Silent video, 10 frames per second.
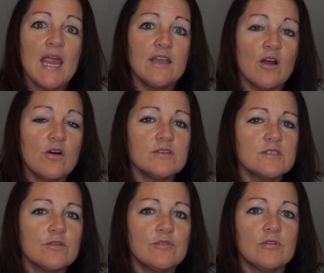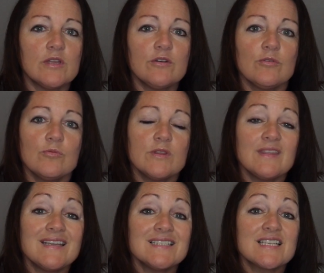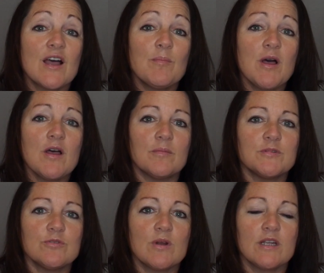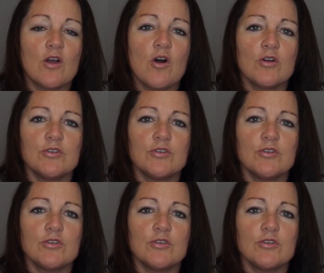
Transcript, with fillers: and also the literal when things come up do i call